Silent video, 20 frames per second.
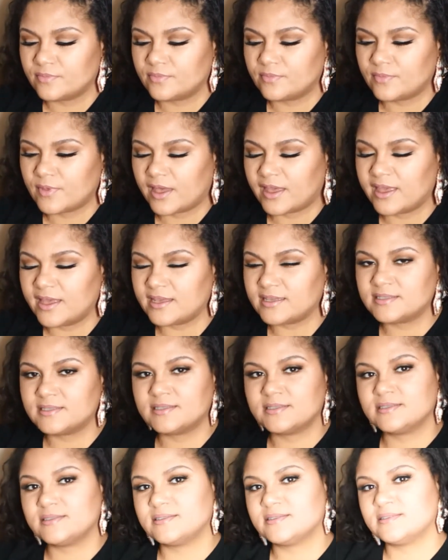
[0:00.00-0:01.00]
I
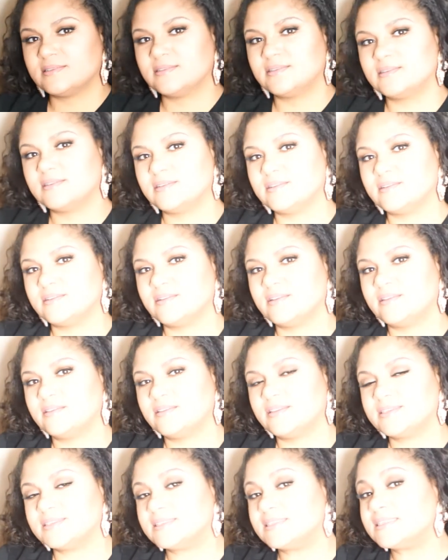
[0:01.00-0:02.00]
guess
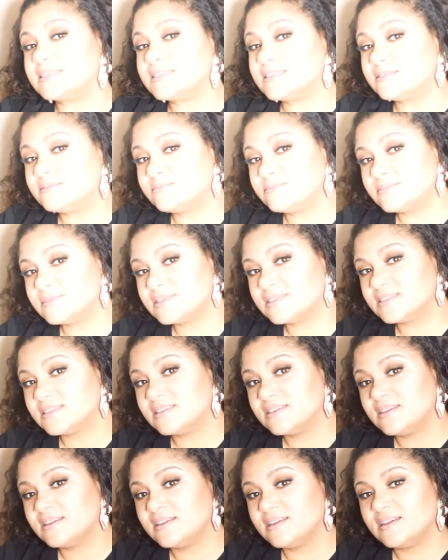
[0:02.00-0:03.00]
the systems
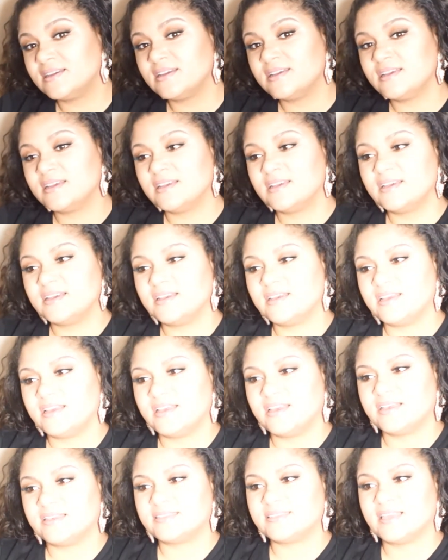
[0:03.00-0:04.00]

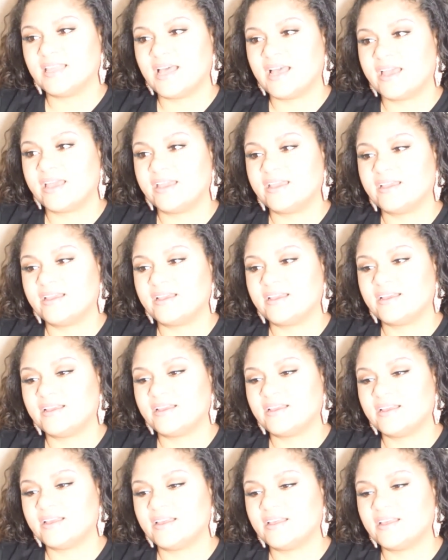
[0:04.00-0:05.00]
is like
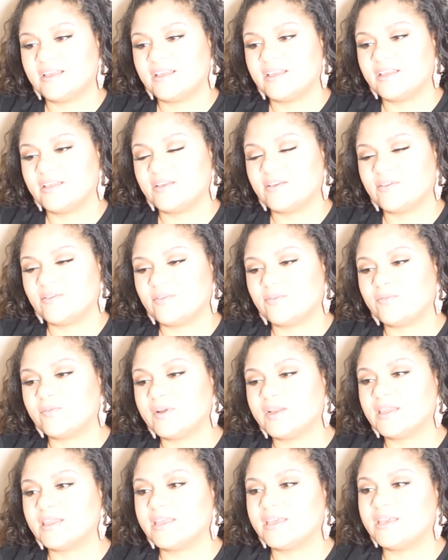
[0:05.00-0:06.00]

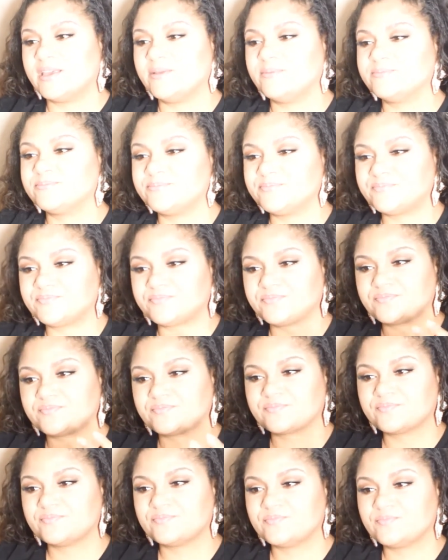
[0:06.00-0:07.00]
really
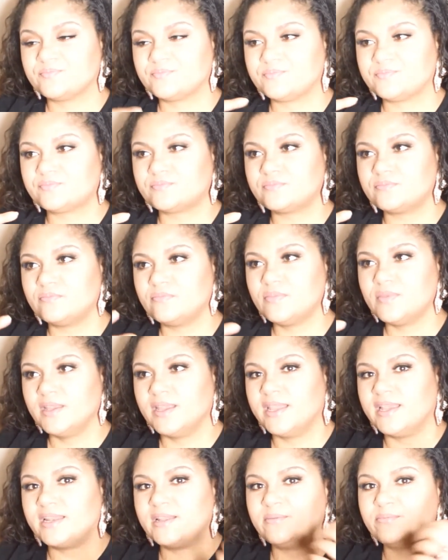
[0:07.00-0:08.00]

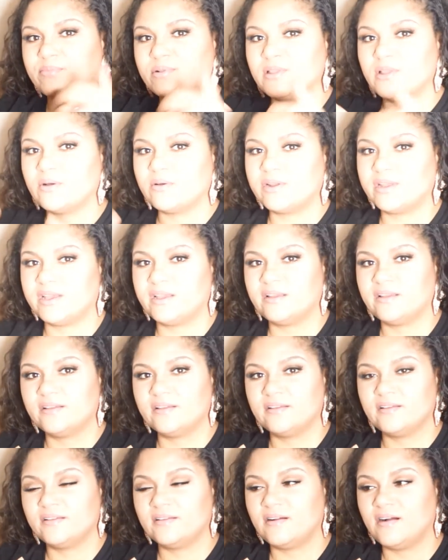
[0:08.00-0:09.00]
it imploding
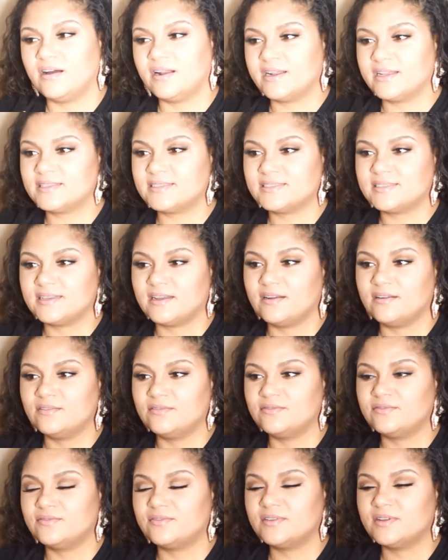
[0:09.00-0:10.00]
on
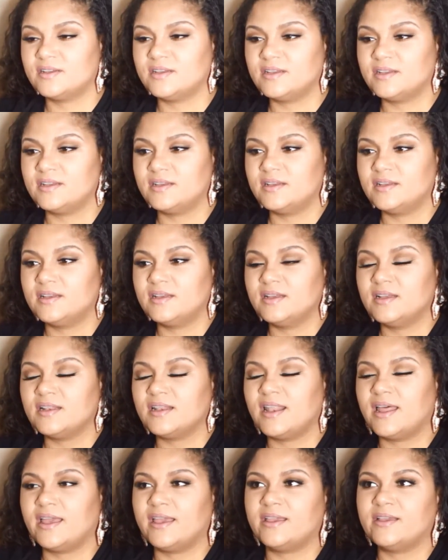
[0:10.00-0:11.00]
itself.
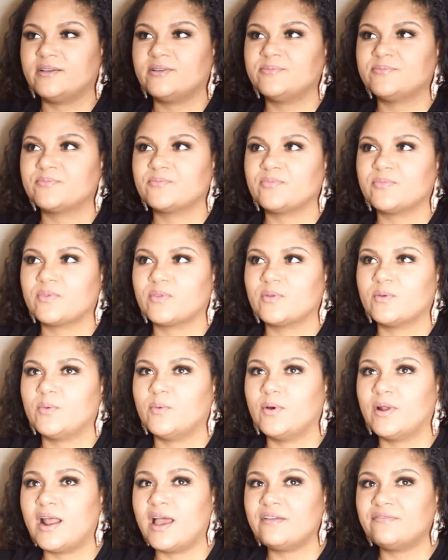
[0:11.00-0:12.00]
Like
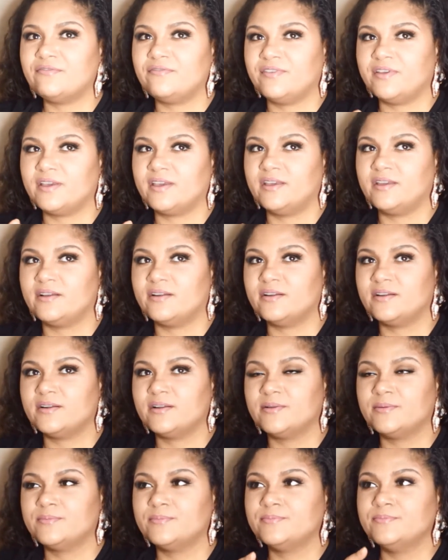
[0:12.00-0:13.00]
what I figured,
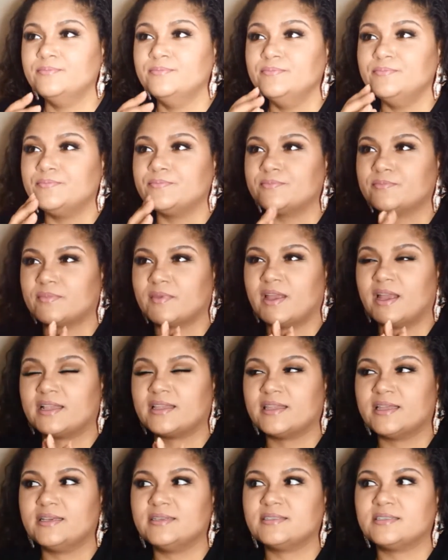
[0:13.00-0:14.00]
at
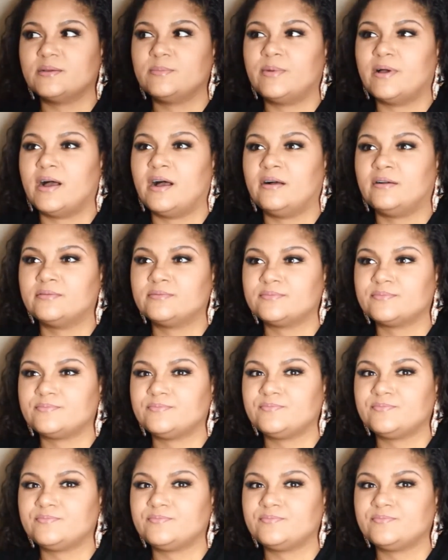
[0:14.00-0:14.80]
least about